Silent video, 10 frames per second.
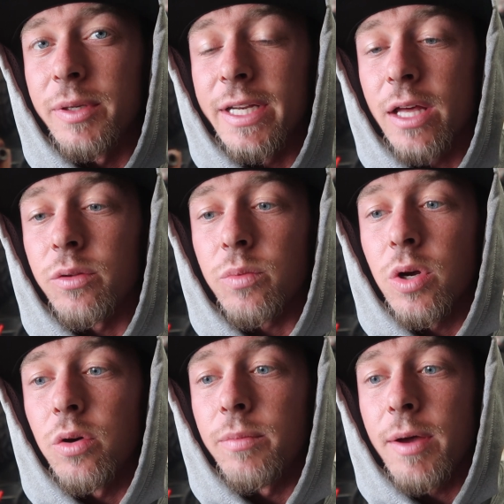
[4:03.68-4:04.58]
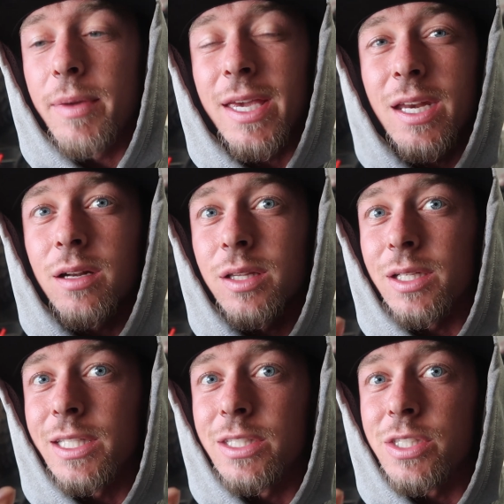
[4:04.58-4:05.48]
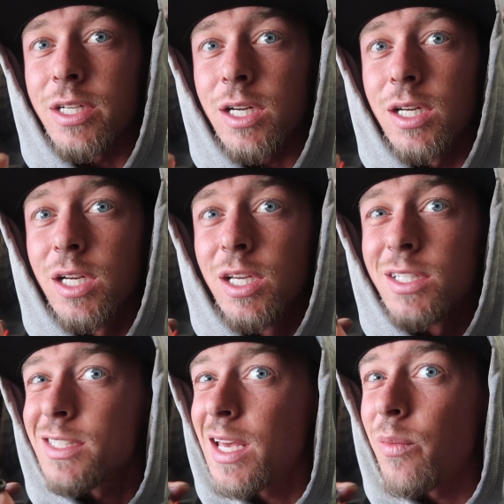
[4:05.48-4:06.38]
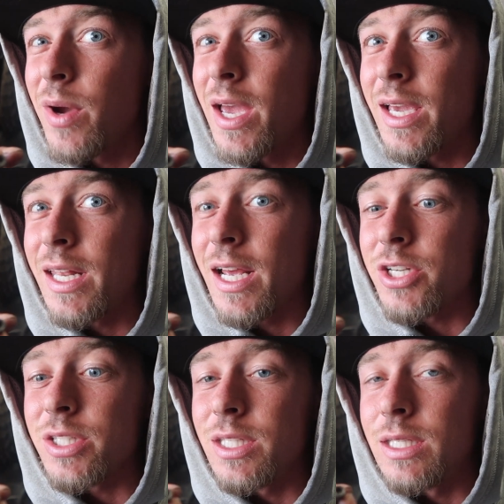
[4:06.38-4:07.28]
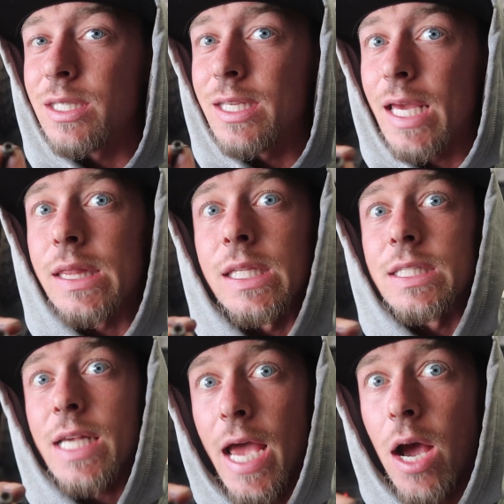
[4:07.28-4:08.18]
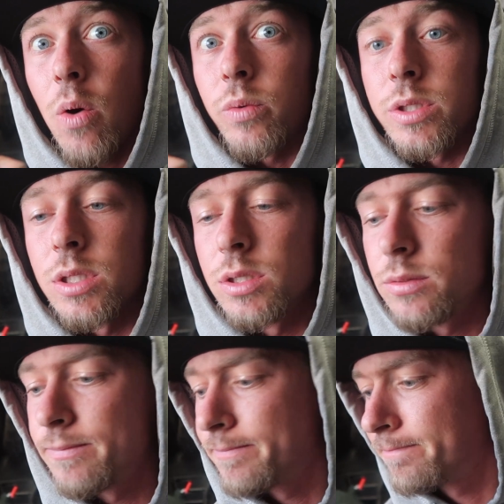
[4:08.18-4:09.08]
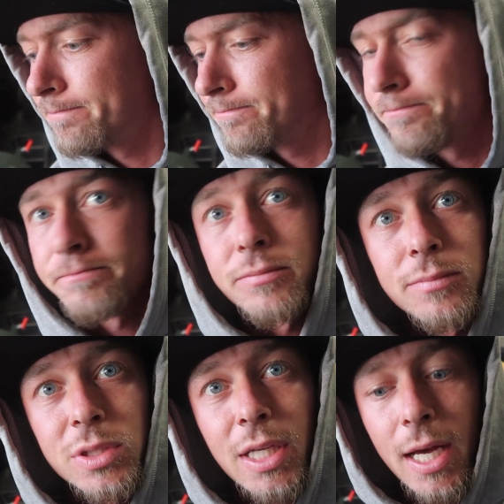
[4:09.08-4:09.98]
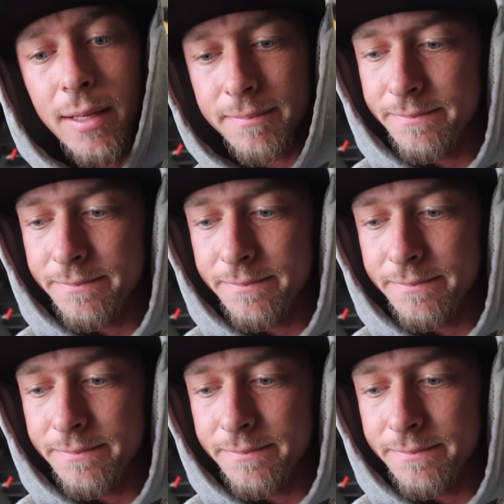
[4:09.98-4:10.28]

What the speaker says: bit down the road by making it a little easier, so that way I can actually get these out. So yeah.